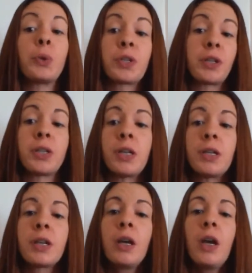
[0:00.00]

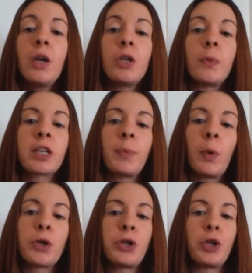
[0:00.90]
studies to
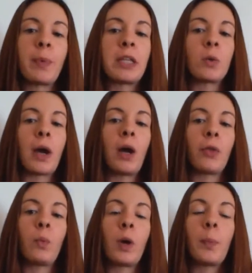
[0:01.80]
explore student mental health
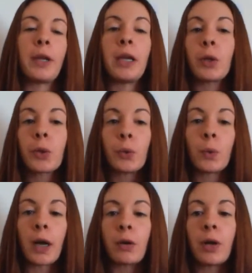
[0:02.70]
and well-being
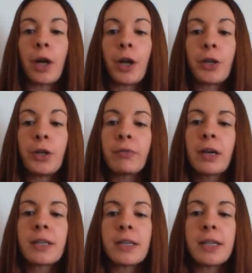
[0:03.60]
throughout a
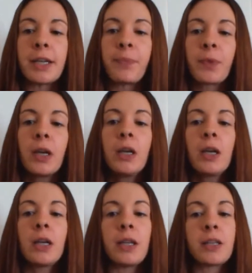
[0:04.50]
university.
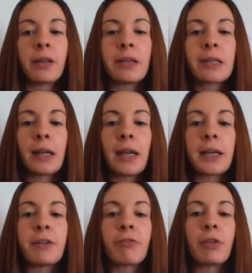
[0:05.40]
These studies
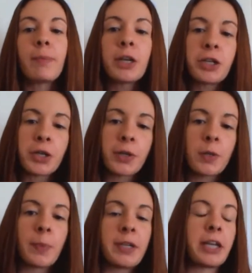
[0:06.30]
collect different
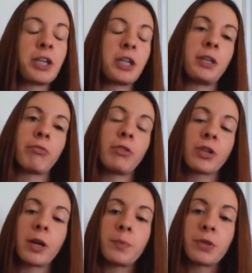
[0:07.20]
measures, potentially at different
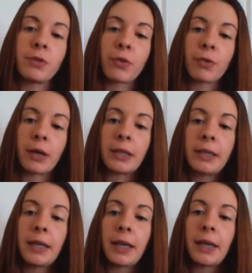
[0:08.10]
times throughout the
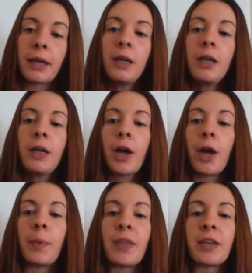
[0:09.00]
year,
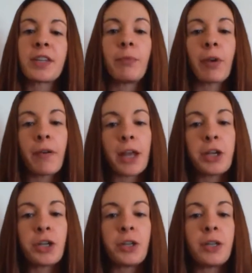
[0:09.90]
and there's some
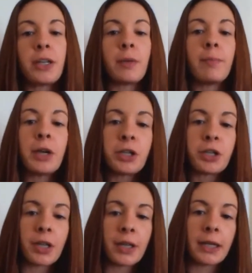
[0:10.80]
variation in the
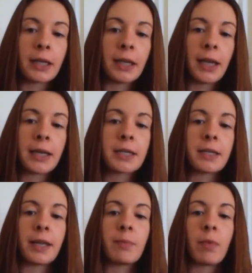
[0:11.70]
measures that they
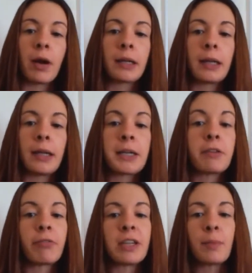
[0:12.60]
collect. They might collect
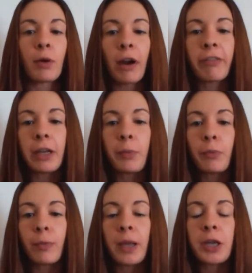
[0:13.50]
different demographic
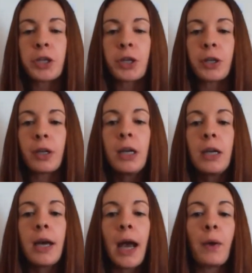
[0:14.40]
information.
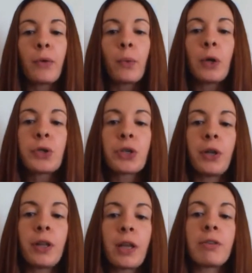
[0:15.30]
However, we also
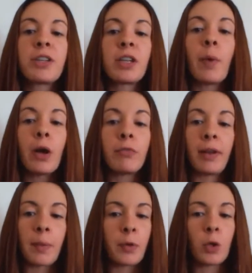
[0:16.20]
know that there is some
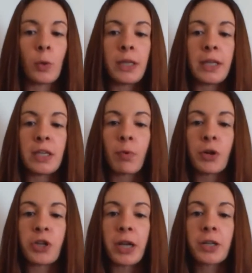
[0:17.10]
overlap between these
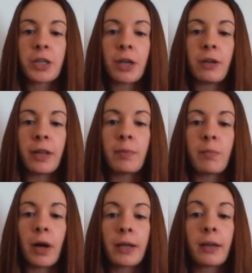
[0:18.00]
projects, so they
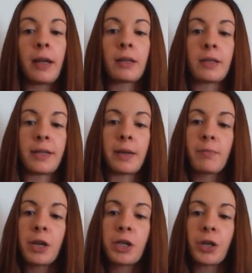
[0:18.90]
might collect the same
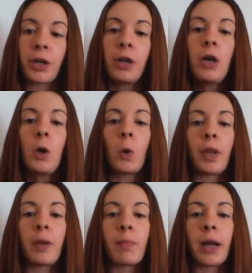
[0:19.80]
measure, or
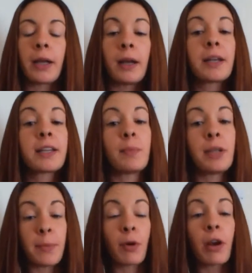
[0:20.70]
they might collect similar
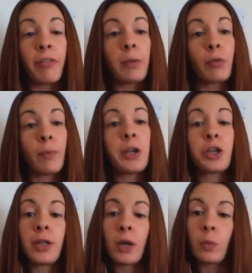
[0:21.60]
demographic
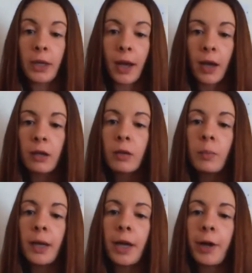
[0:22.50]
information that we can
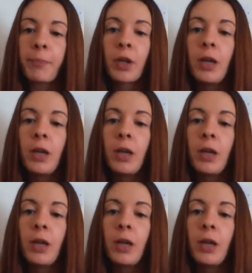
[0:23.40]
compare.